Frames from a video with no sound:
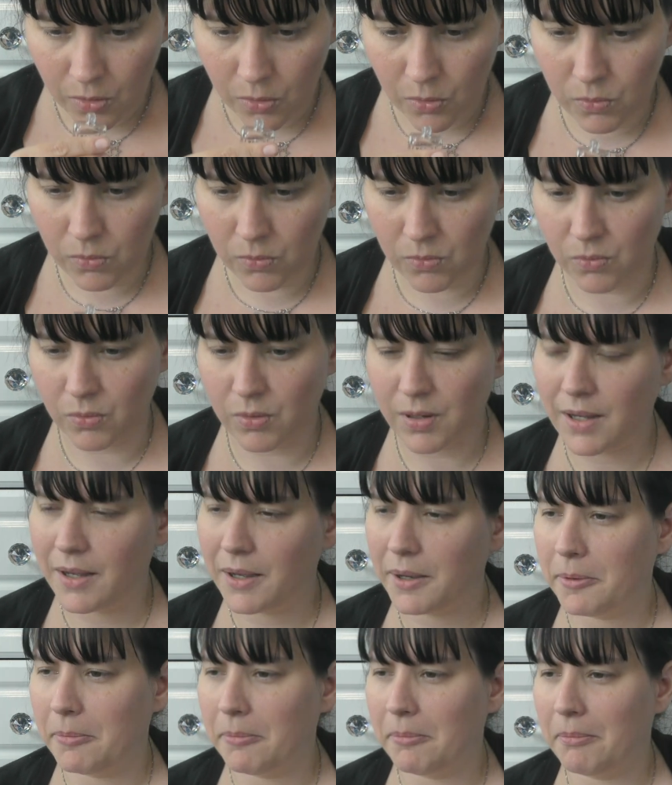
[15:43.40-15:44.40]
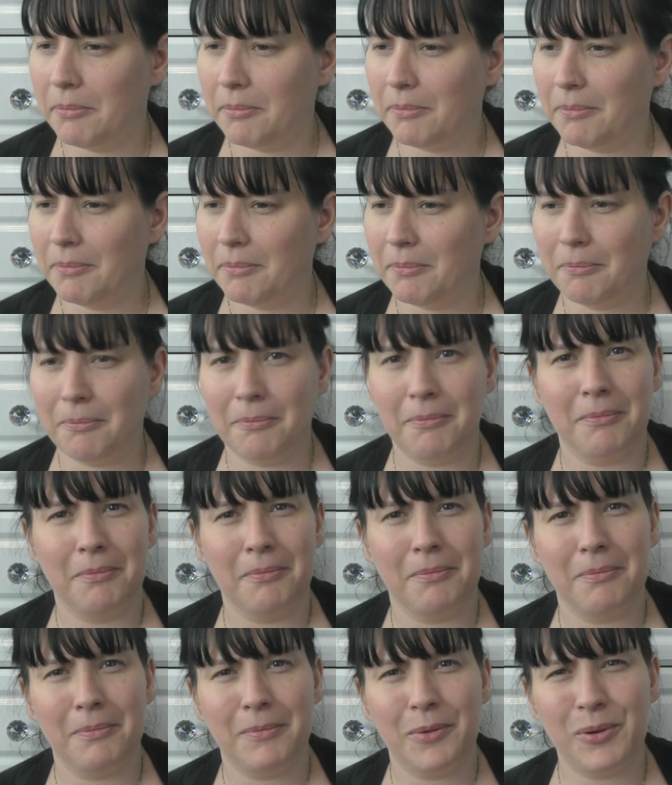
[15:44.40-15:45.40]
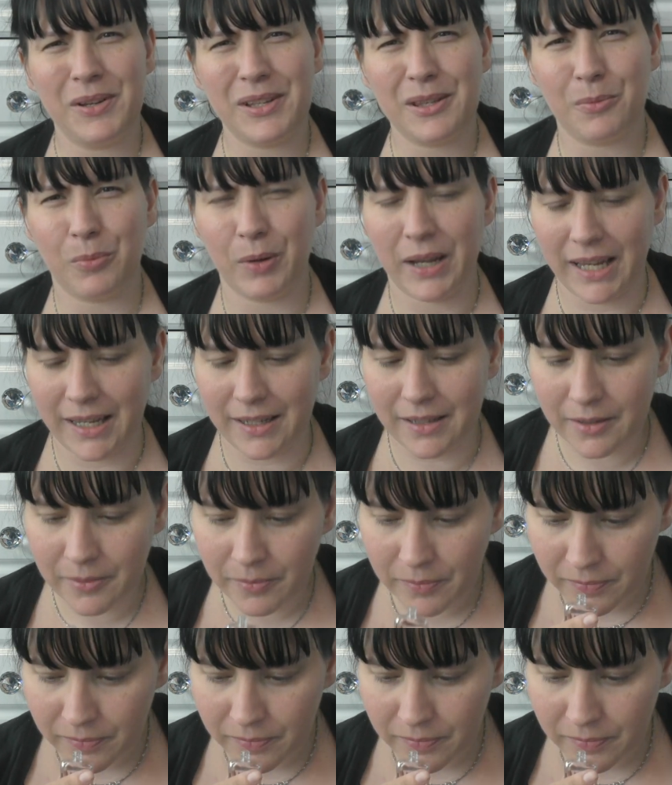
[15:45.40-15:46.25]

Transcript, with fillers: Ooh. Well, that's weird.